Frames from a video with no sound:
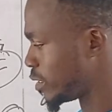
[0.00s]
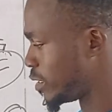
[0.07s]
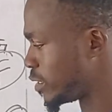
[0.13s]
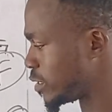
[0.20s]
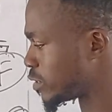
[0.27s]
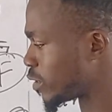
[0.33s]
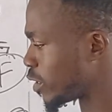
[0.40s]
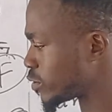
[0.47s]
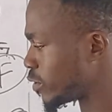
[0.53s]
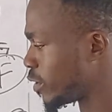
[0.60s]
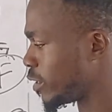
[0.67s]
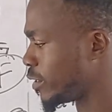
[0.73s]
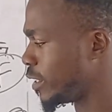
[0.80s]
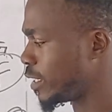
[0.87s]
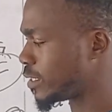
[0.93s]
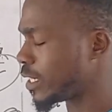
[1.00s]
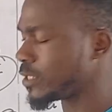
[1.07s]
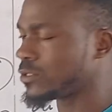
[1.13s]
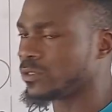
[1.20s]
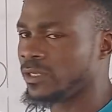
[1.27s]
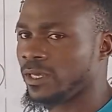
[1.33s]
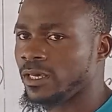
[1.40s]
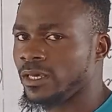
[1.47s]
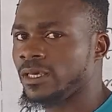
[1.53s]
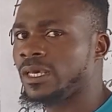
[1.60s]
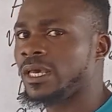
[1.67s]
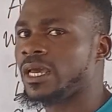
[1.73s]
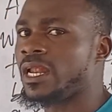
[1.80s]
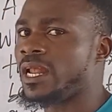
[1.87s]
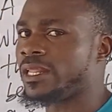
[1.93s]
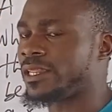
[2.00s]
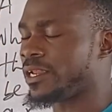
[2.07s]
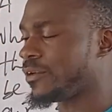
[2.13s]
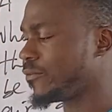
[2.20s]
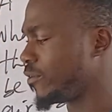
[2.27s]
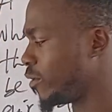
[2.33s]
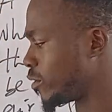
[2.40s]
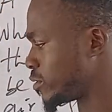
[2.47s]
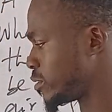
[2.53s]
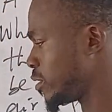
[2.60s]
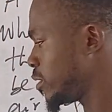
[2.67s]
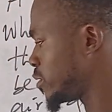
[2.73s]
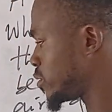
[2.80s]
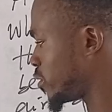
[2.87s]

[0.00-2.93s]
this is also related to the electric flux.